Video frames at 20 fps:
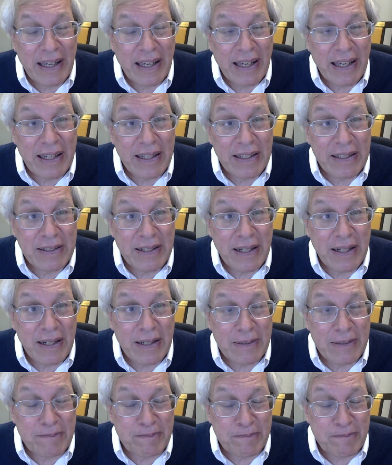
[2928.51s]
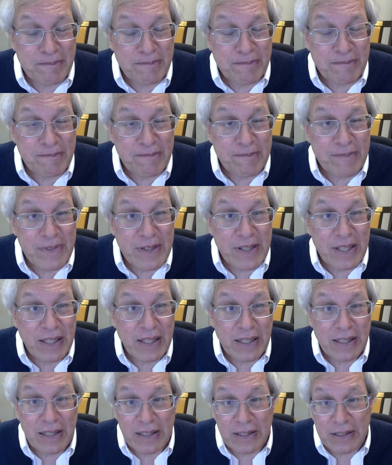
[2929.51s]
And um,
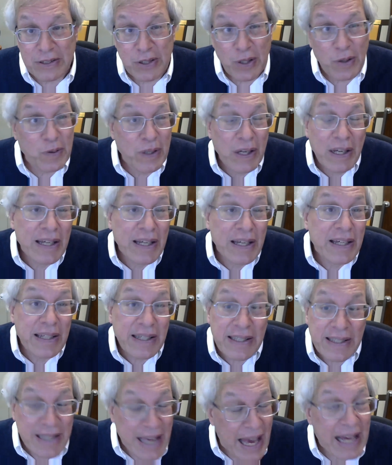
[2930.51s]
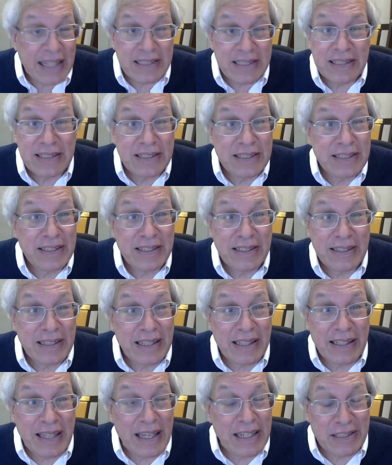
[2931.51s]
so, yes,
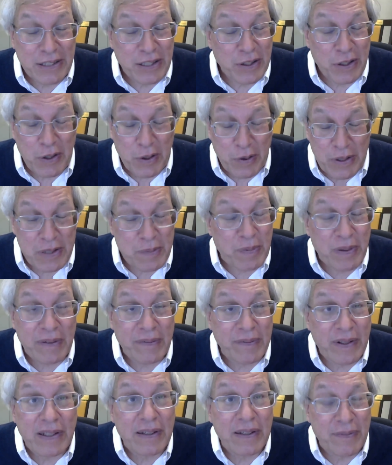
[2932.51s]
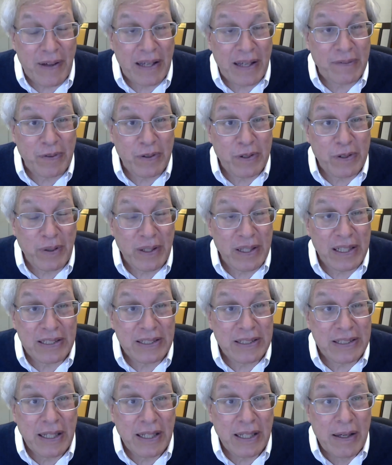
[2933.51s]
the ACLU has been vilified for doing
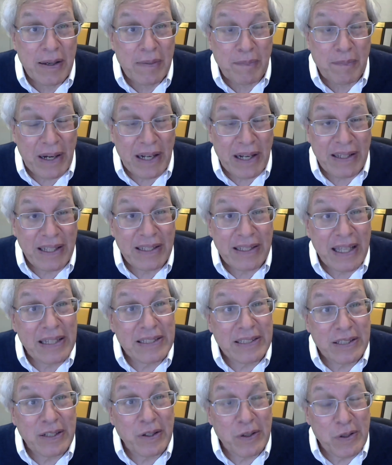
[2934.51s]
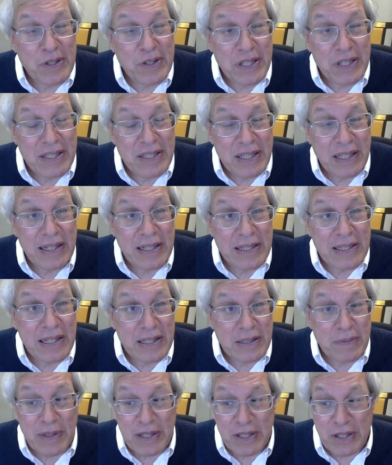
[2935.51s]
this, but I think the ACLU sees it as
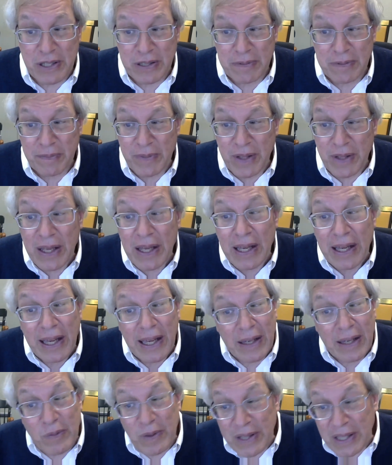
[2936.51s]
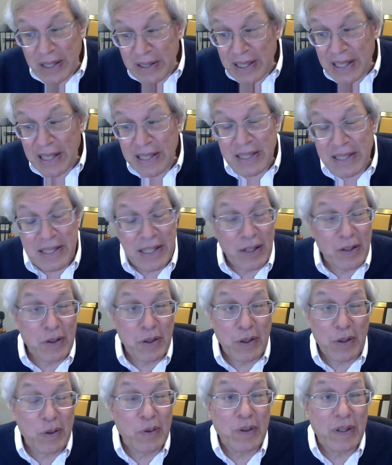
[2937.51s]
its mission. And within the
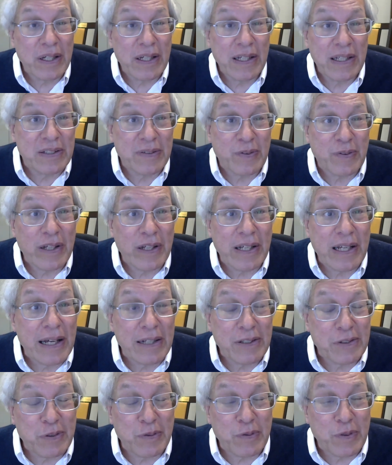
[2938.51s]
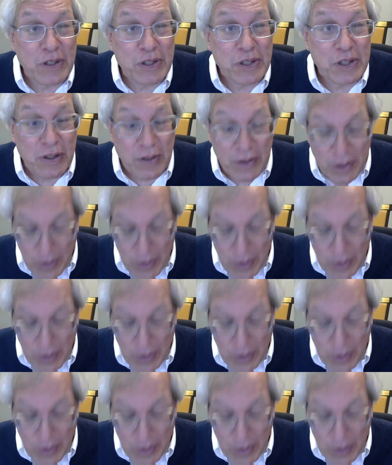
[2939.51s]
ACLU, it's very controversial.